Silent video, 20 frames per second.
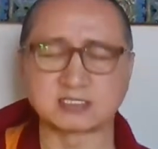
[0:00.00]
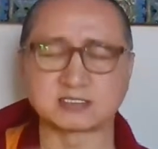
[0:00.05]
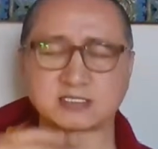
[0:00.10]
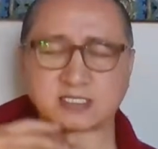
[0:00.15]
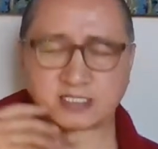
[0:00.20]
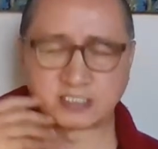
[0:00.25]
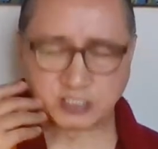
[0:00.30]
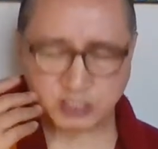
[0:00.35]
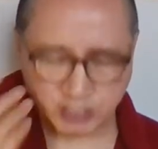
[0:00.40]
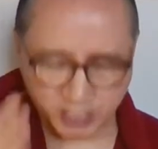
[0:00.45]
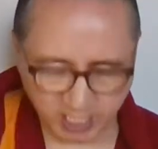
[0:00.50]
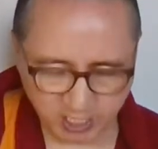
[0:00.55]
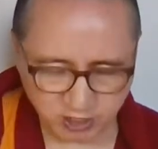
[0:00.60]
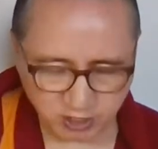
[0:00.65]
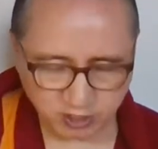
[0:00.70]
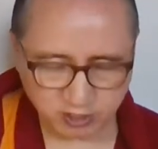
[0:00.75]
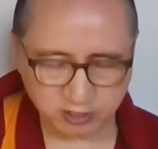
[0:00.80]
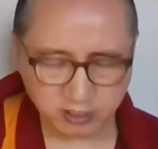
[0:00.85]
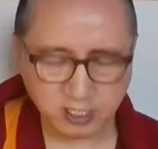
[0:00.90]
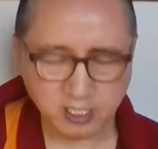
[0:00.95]
are
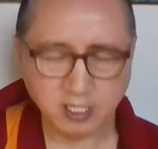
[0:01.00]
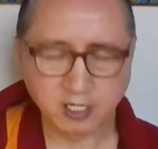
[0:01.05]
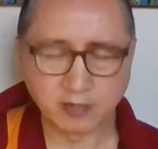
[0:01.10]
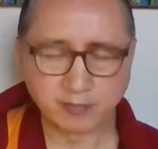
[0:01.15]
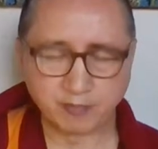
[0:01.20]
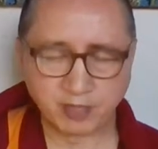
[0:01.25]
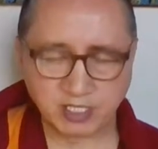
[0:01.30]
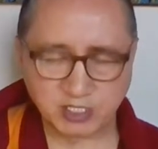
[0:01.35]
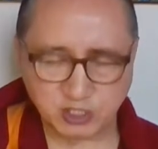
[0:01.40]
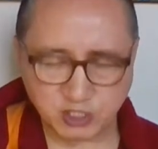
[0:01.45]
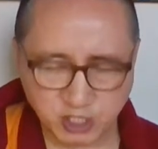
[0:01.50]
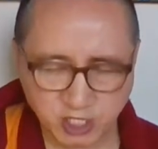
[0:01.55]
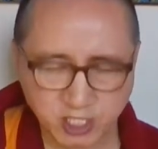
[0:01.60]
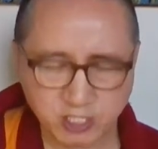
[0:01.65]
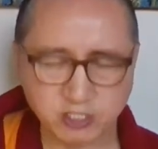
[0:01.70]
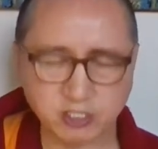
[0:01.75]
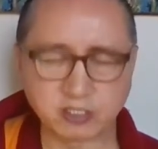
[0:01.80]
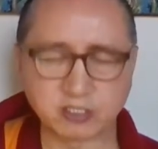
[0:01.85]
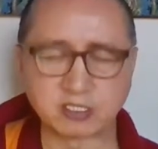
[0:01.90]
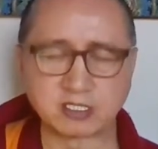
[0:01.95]
genuine, but
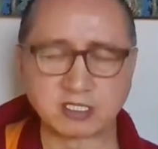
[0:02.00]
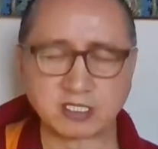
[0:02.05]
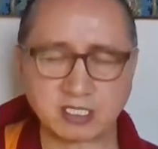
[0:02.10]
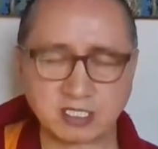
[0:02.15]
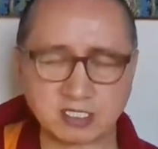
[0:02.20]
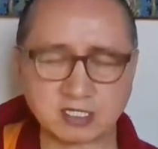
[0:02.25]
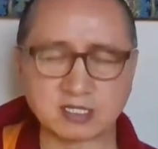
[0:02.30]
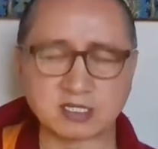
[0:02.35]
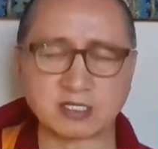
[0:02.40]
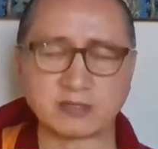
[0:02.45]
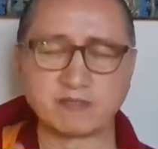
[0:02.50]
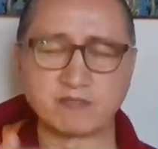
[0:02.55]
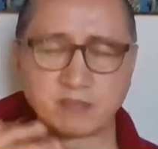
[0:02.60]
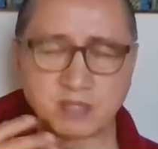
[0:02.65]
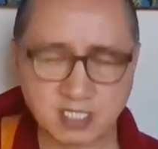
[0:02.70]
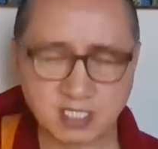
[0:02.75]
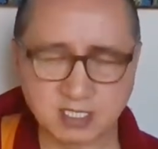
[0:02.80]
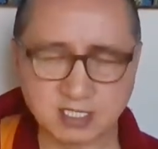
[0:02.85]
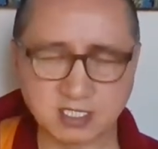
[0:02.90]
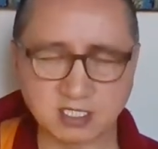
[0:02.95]
genuine in the
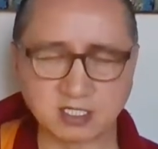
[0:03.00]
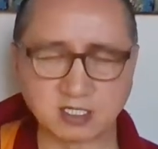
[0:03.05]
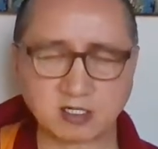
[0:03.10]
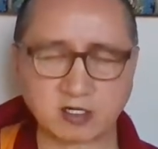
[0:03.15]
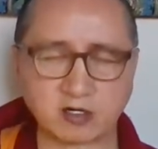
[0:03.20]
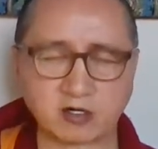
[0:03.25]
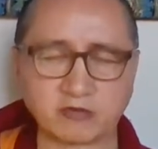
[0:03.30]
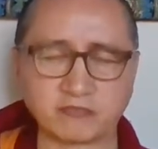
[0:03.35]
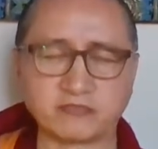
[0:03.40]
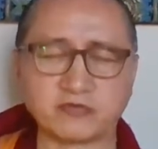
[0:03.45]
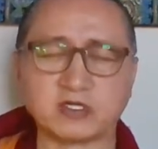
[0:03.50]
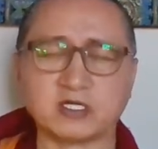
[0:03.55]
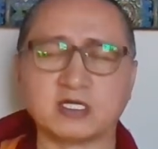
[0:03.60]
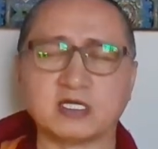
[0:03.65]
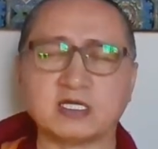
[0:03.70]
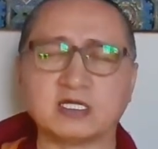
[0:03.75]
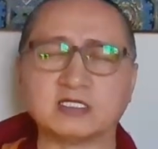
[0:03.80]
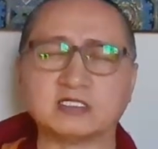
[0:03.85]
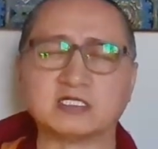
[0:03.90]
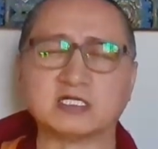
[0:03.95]
meaning of
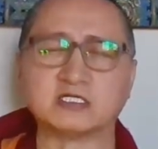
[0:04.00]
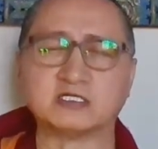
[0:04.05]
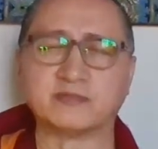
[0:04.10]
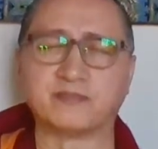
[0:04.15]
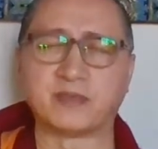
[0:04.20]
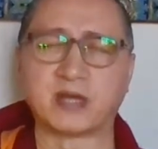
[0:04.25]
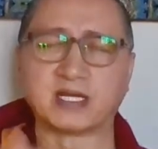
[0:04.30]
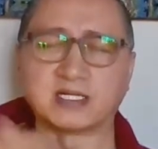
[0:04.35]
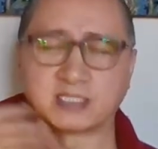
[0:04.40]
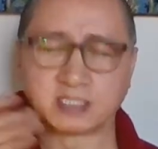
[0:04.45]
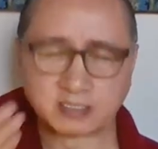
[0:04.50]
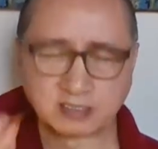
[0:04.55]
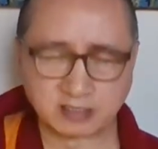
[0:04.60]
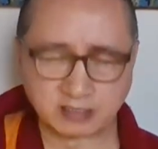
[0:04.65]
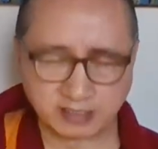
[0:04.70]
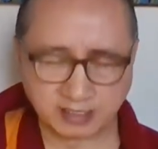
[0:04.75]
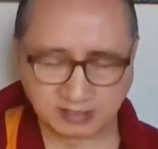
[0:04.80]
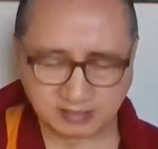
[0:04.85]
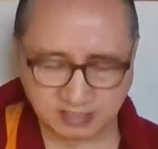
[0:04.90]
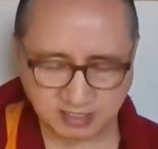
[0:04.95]

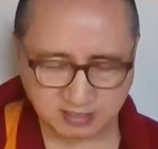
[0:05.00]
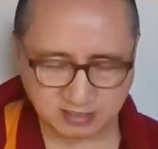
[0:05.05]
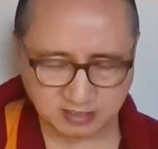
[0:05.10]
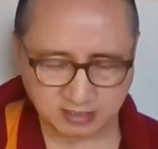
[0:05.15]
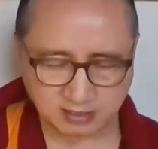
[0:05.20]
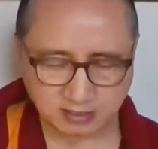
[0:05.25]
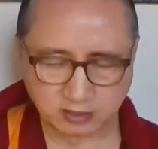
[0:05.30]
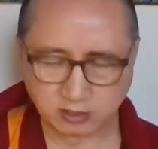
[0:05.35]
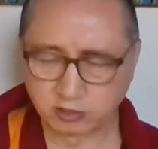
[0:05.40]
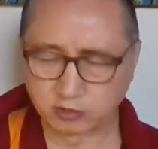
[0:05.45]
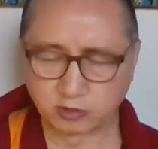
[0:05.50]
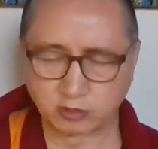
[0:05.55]
interdependent existence,